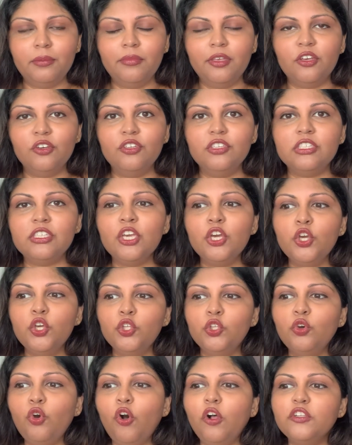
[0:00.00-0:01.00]
because
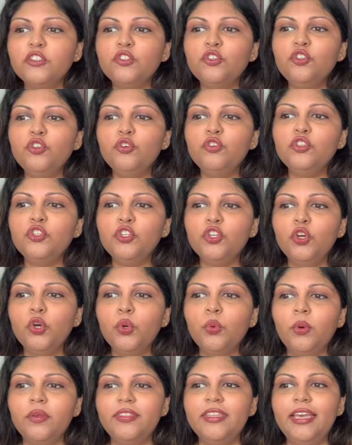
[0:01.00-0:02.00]
you also don't know
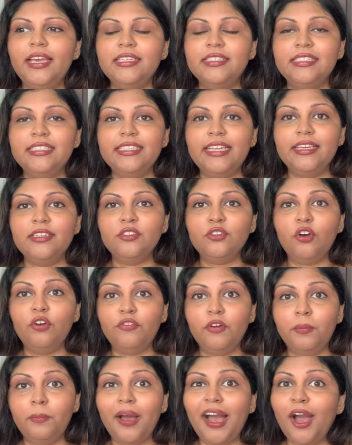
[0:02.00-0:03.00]
what the extent of
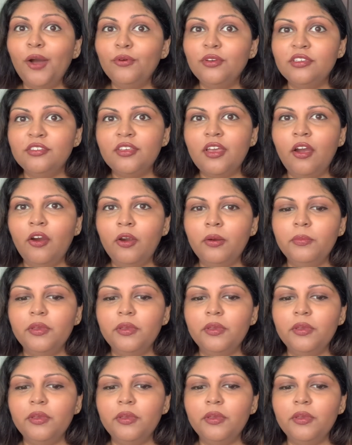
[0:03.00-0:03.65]
her powers are,